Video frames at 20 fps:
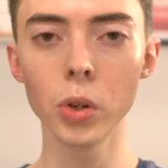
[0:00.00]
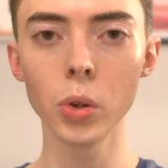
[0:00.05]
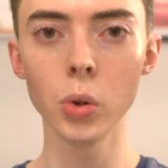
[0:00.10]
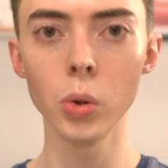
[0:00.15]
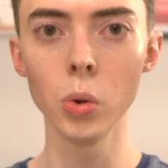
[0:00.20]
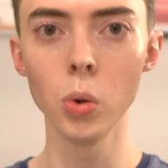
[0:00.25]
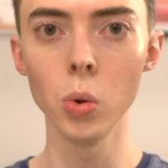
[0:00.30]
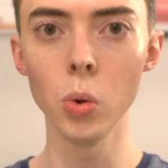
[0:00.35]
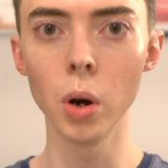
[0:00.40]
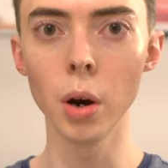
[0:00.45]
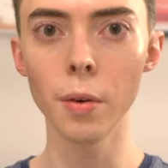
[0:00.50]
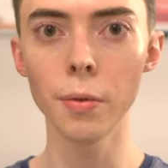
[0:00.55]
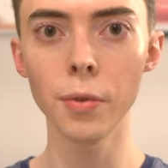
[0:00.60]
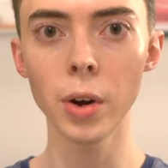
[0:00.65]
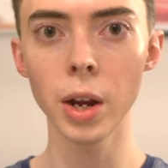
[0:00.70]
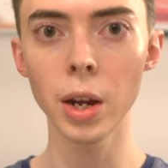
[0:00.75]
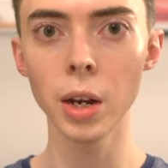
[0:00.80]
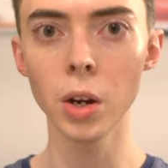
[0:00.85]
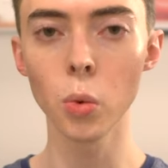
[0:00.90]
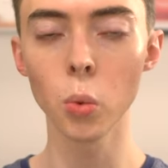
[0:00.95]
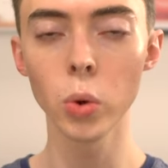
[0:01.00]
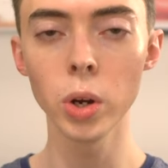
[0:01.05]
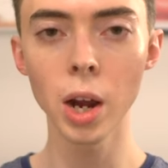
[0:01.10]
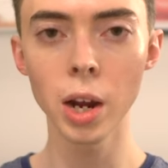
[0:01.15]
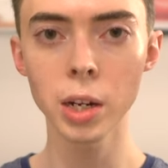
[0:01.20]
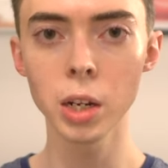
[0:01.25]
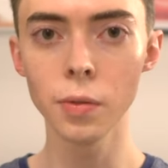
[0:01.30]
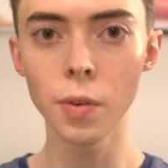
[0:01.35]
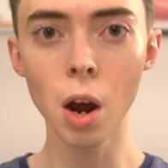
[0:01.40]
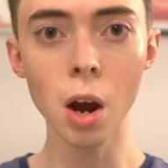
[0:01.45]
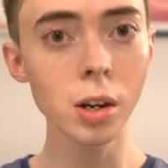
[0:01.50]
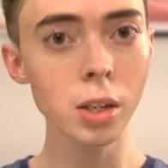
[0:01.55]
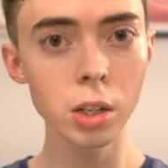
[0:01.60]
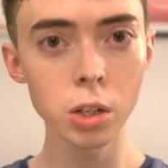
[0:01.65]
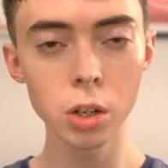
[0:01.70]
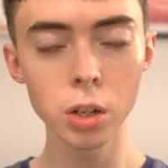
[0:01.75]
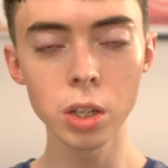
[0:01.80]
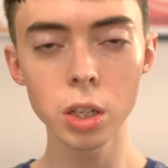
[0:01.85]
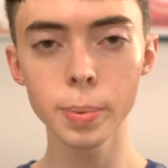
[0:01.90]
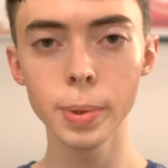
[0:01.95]
to fight reactive
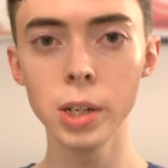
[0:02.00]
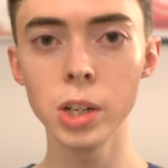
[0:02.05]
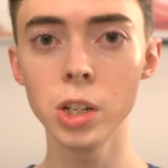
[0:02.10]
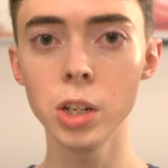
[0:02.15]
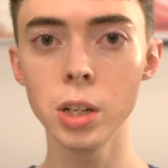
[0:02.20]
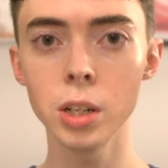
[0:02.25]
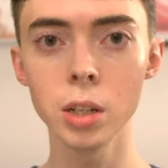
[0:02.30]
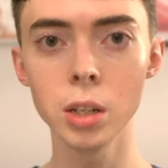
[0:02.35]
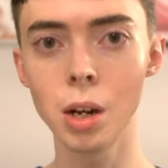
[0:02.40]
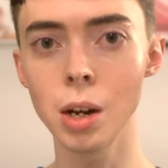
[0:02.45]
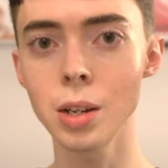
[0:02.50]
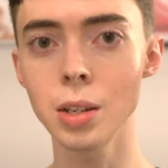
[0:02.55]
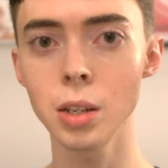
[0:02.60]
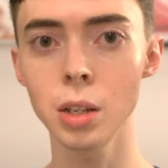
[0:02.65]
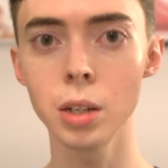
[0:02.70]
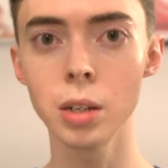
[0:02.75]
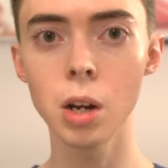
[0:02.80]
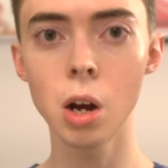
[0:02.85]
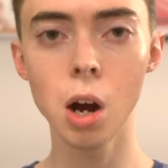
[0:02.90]
oxygen species and oxi